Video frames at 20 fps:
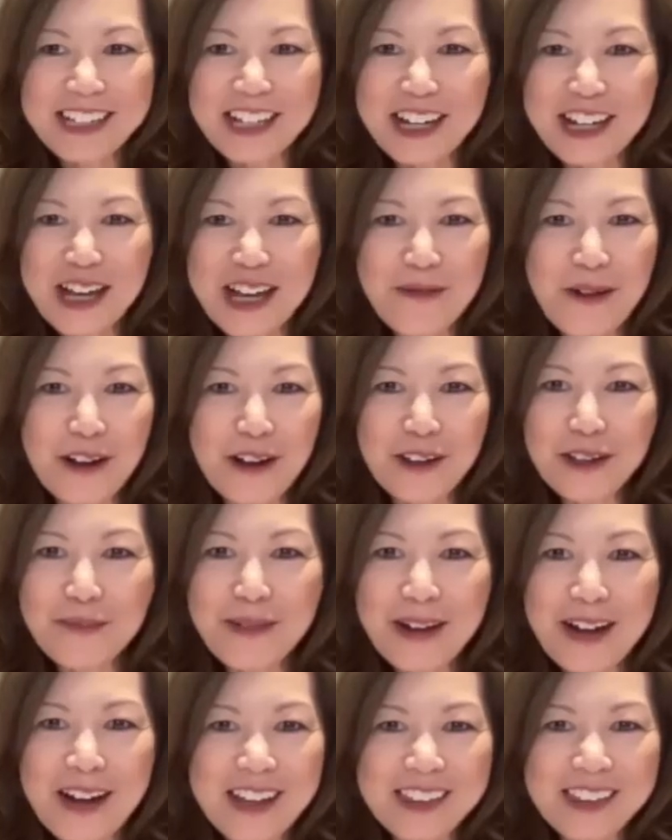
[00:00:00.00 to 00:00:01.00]
time. All the
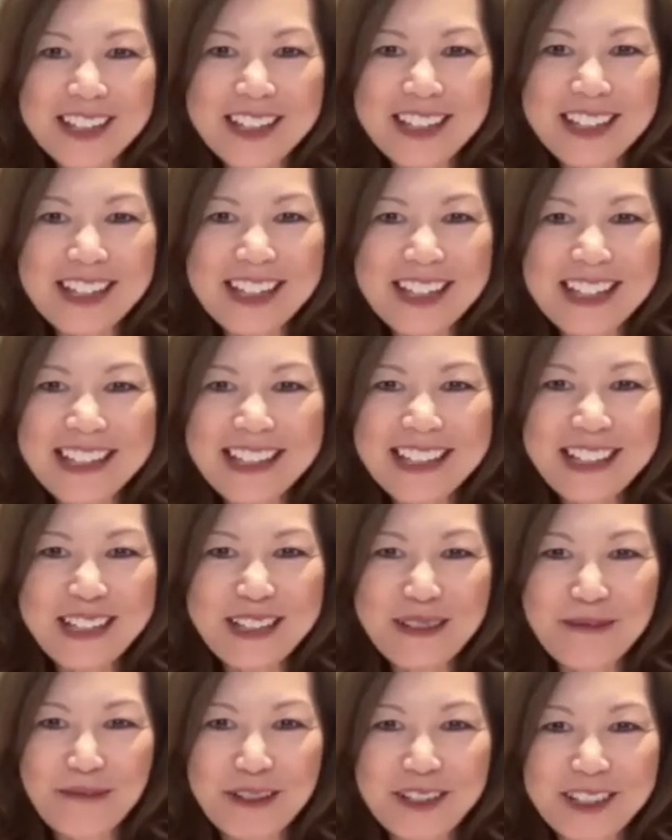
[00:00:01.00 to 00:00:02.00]
behind the scenes
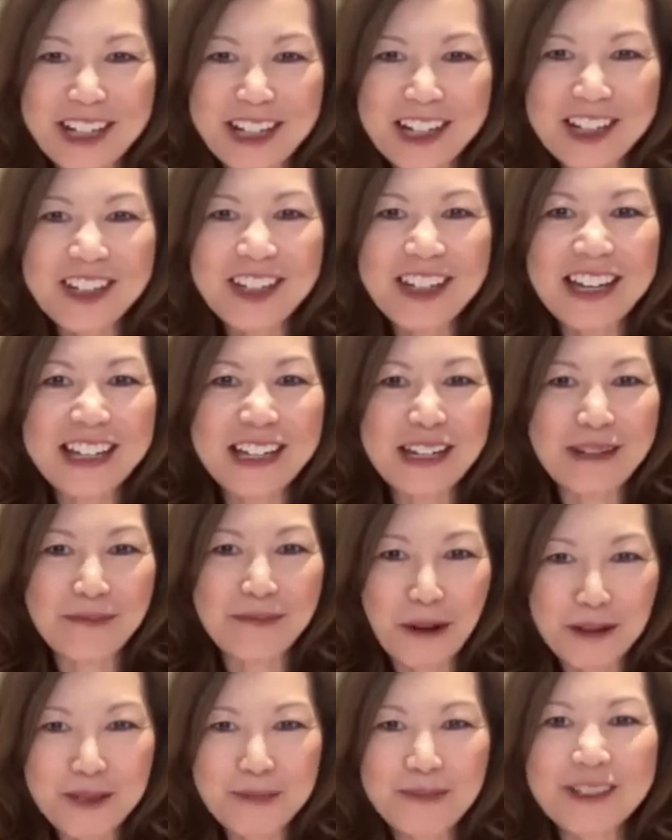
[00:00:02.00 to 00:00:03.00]
production and
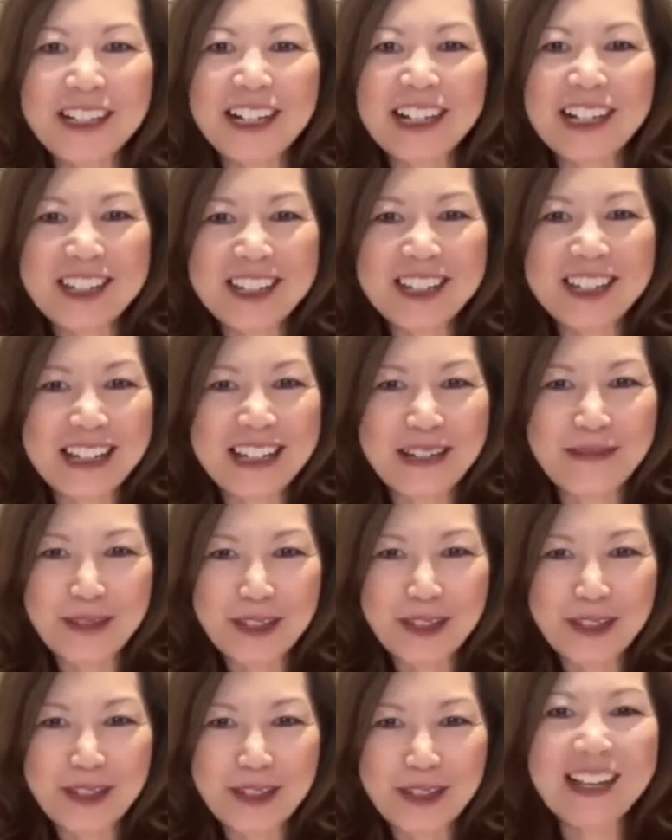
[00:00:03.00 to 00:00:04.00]
post-production and
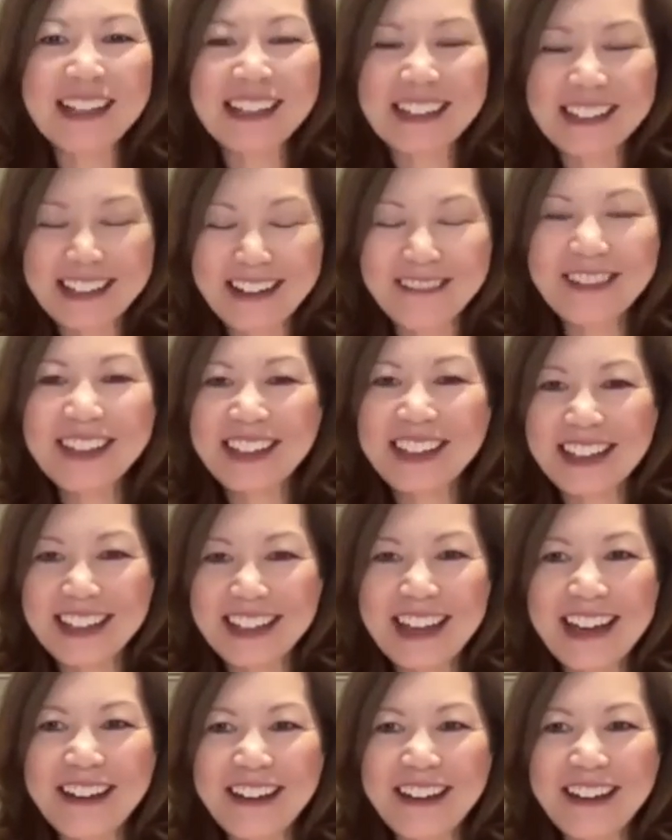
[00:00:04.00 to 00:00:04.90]
music and everything. Yeah.